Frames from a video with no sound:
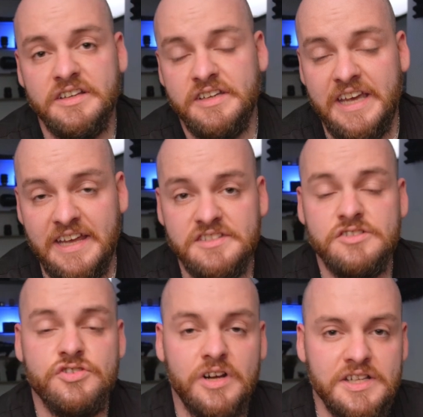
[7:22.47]
get
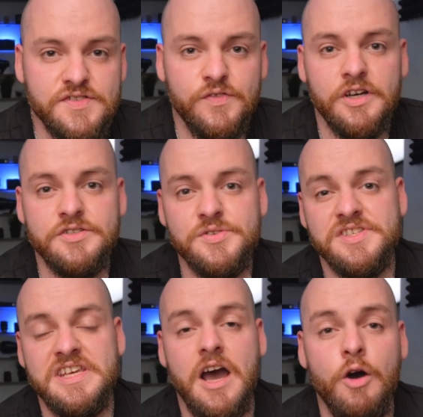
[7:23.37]
transferred to
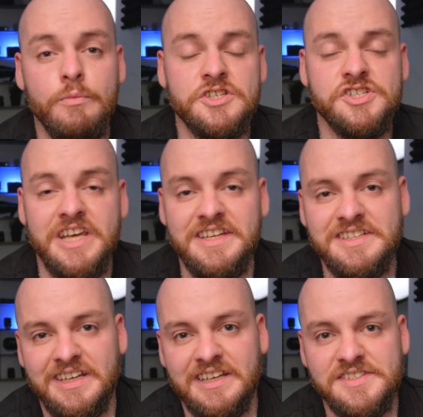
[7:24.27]
see how much data
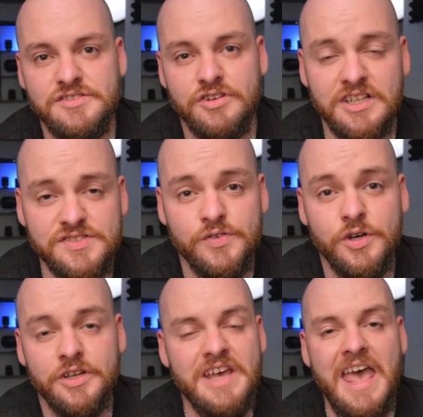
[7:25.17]
gets
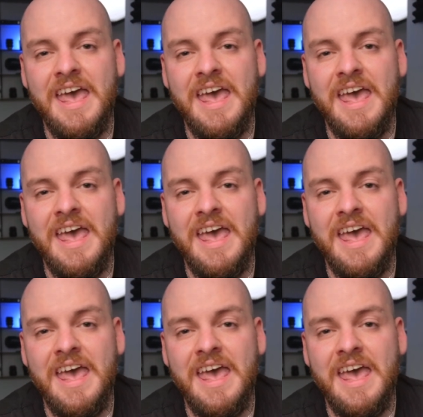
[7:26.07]
transferred